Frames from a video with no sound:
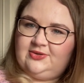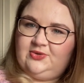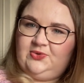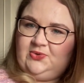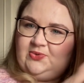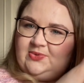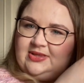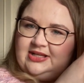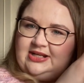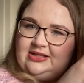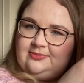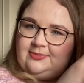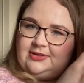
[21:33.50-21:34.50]
Oh, and the
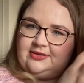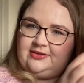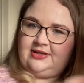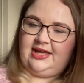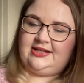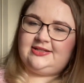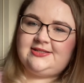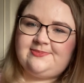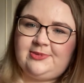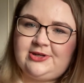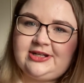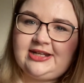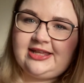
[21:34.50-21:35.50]
little blue I hadn't
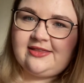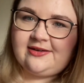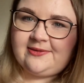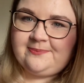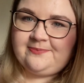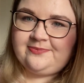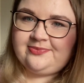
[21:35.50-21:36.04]
spotted either.